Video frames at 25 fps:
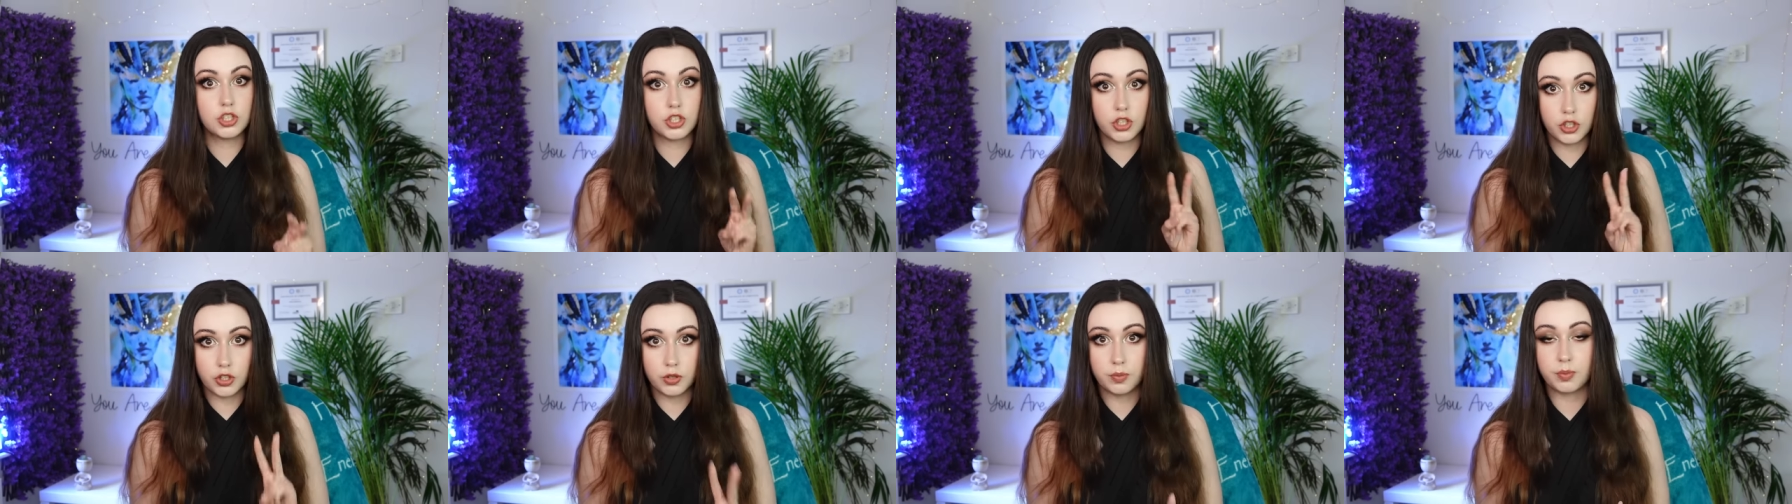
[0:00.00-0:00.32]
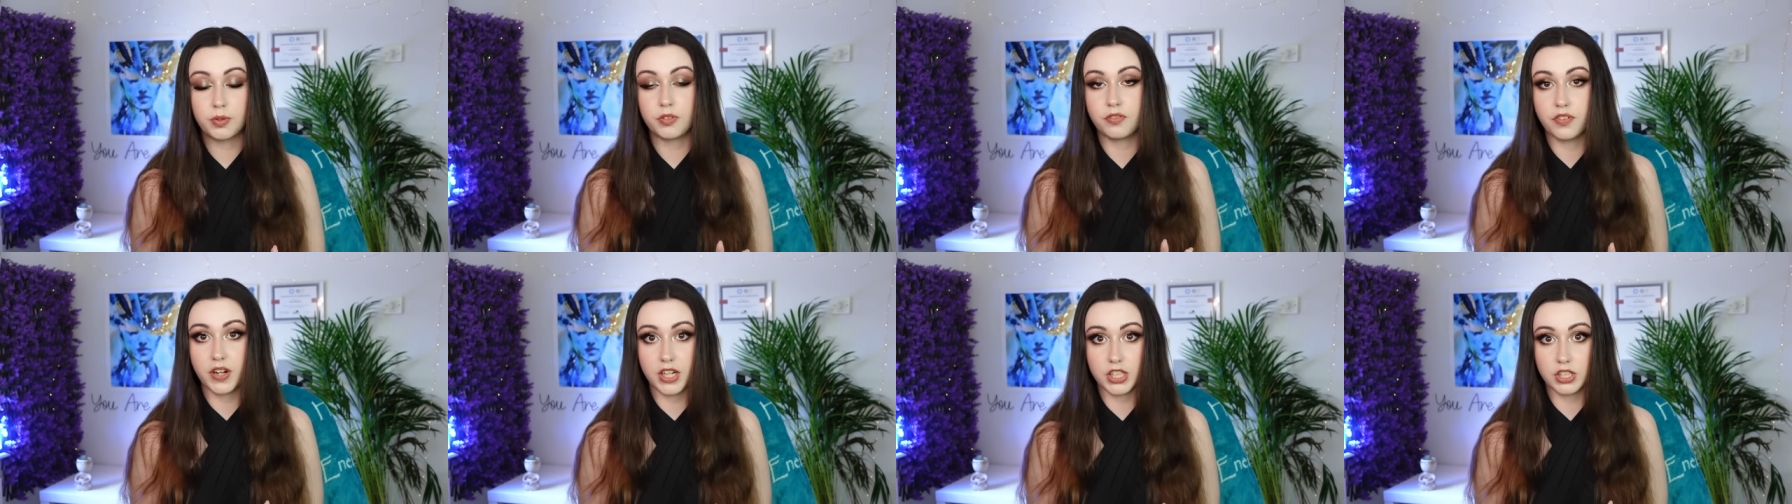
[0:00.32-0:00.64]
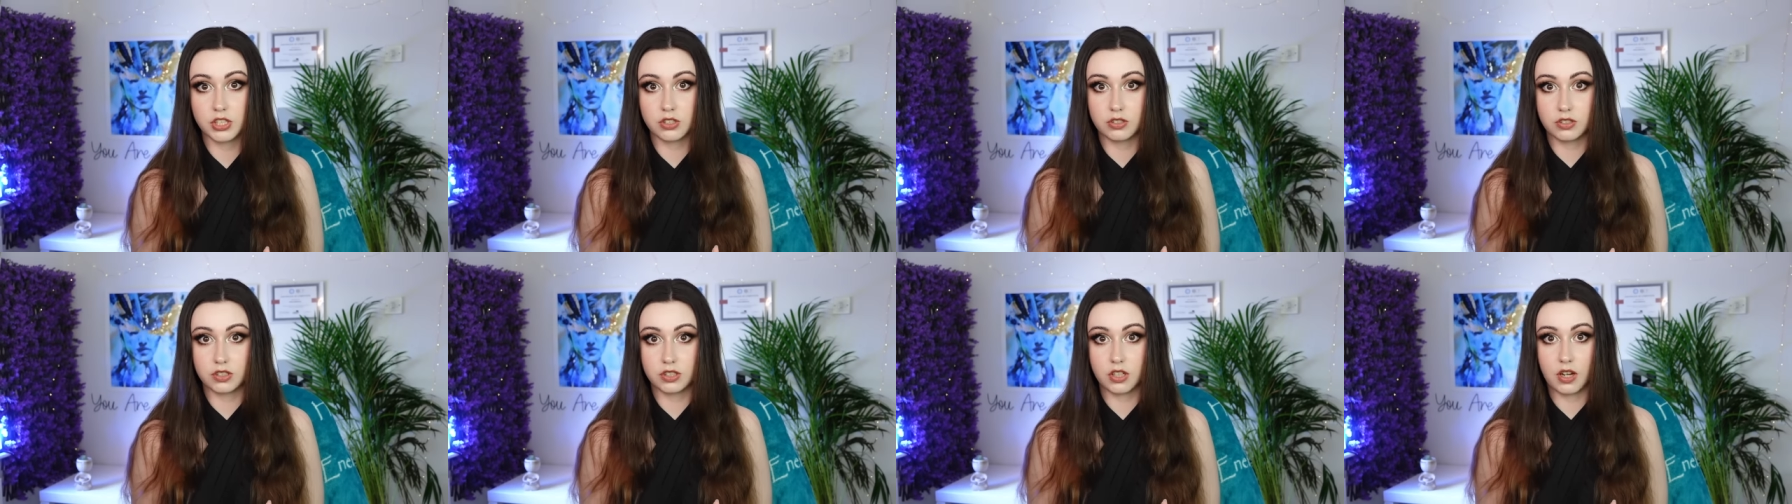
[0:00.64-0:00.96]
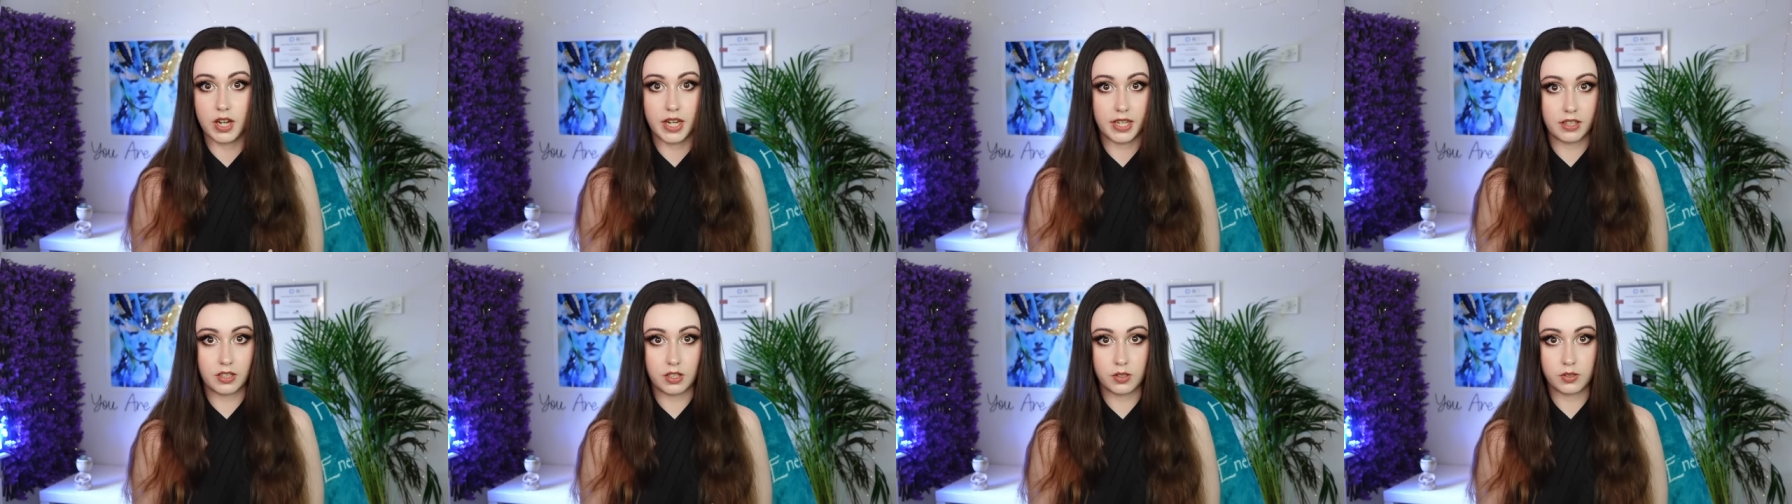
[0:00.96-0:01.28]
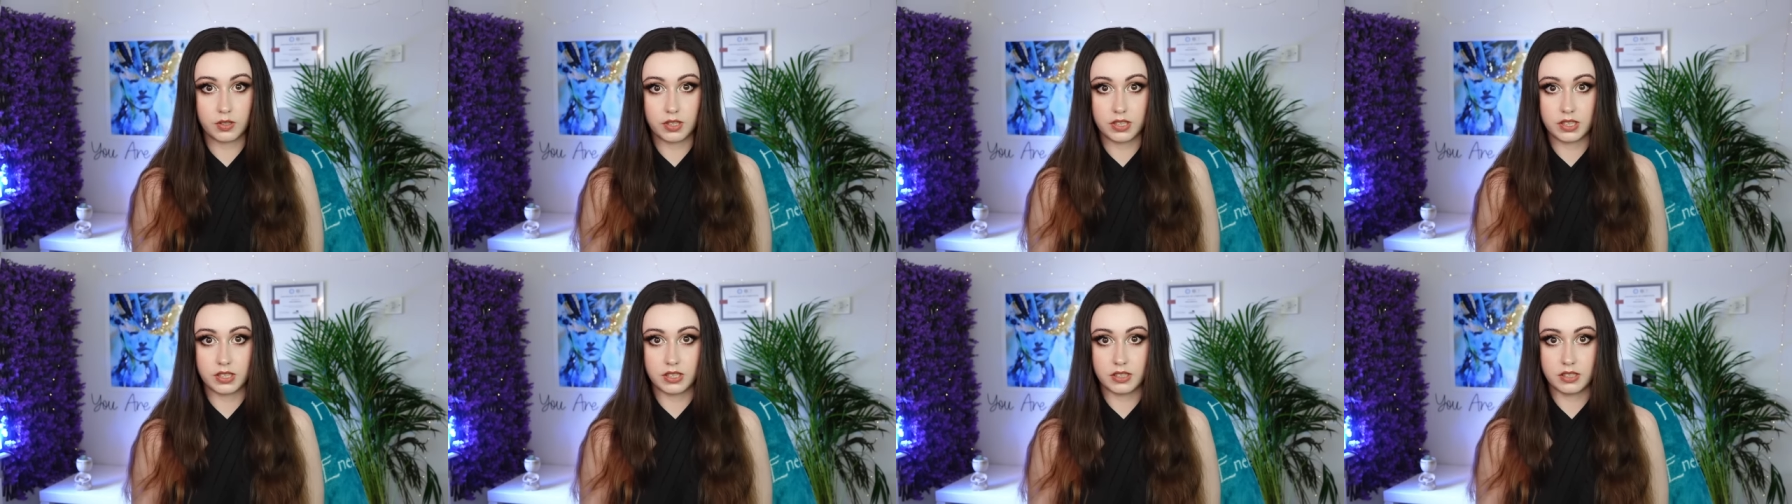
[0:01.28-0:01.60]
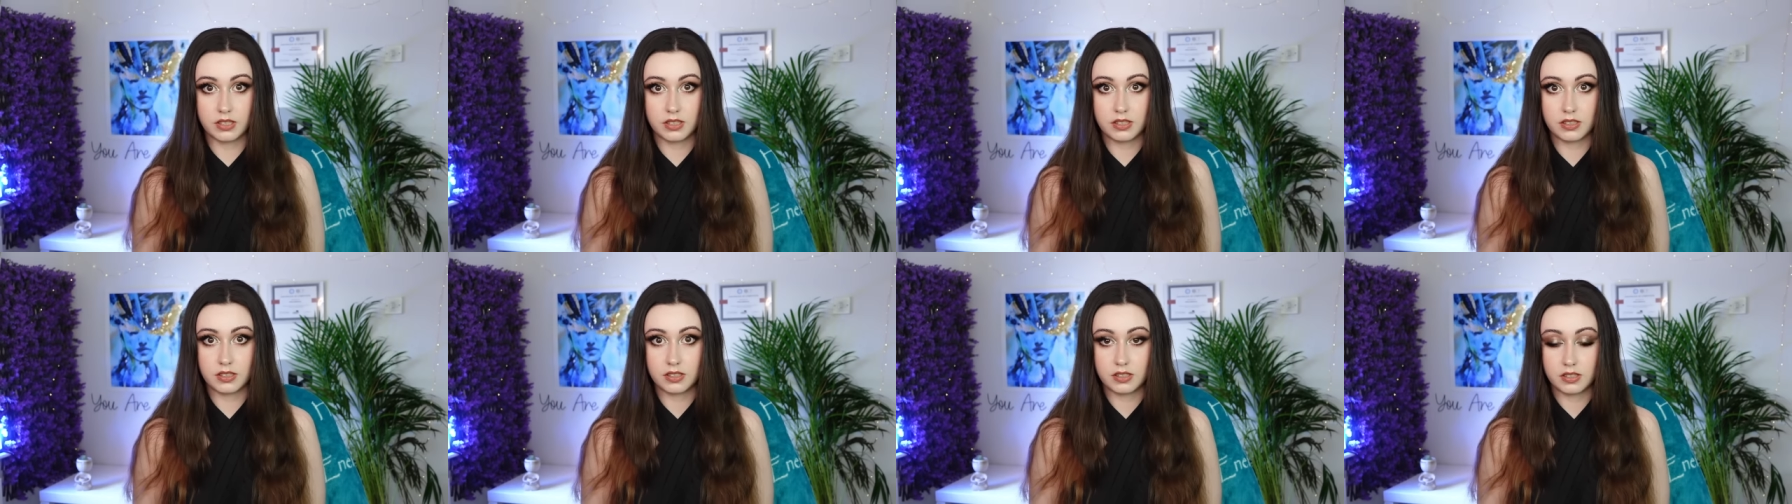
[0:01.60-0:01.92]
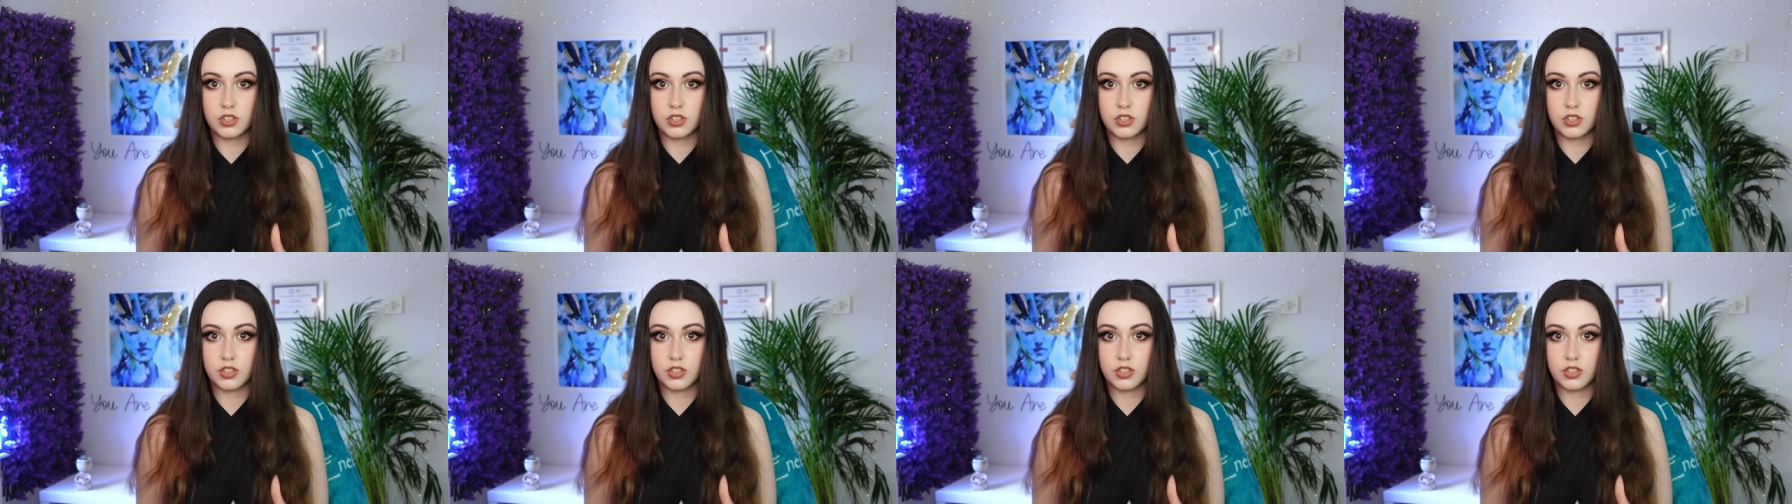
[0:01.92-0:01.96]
2 professional diagnoses,